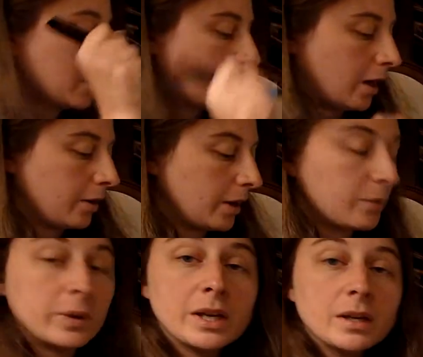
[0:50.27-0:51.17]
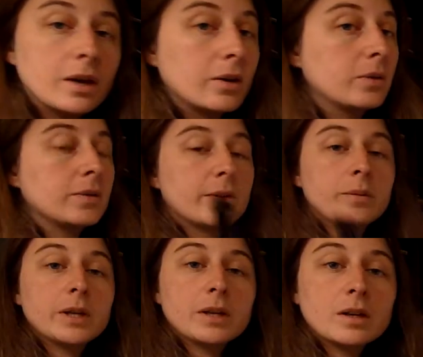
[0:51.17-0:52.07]
And we know that
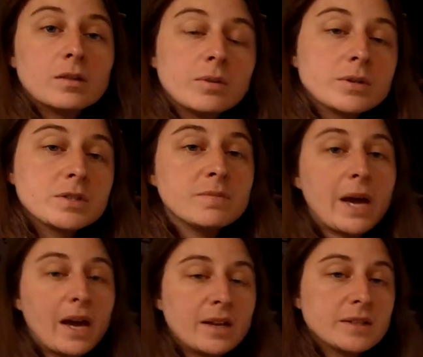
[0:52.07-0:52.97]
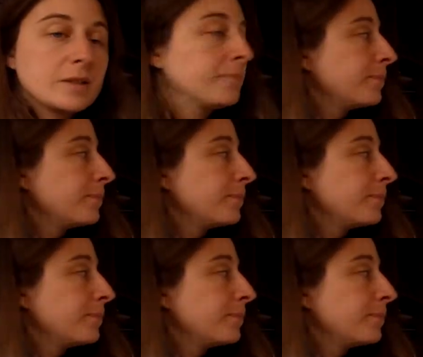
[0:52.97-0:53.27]
we can convert to mass.